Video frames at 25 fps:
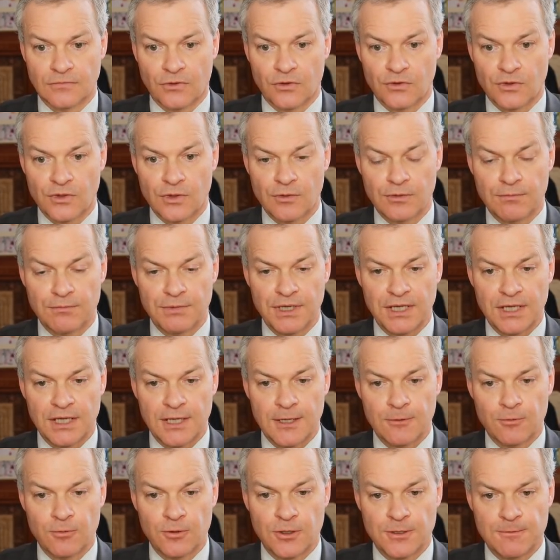so a
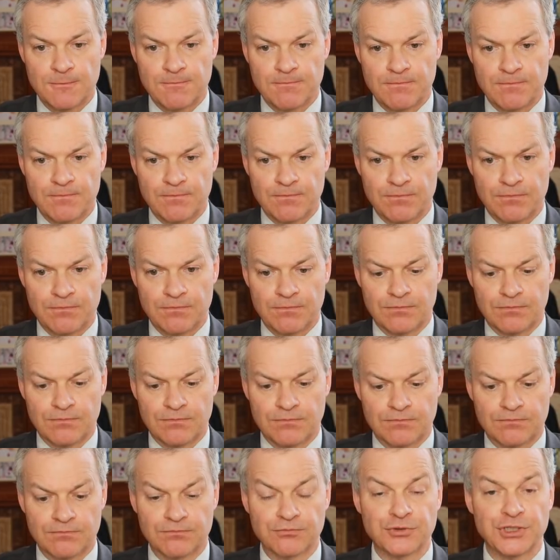bingo would
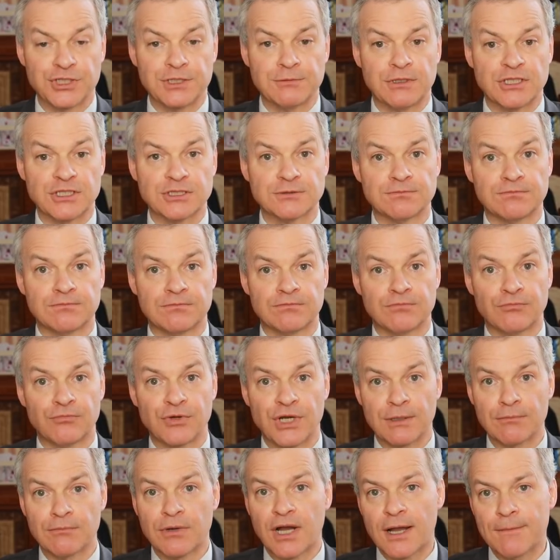pretty much
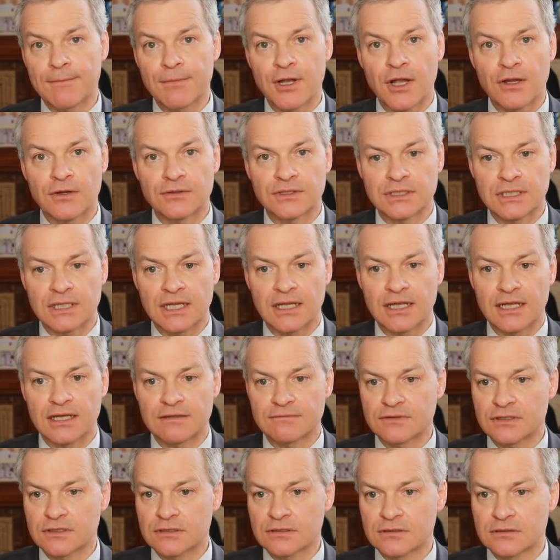bring my opponent
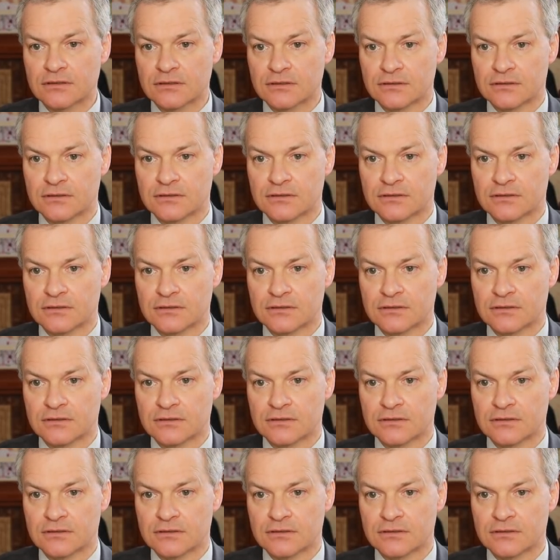level.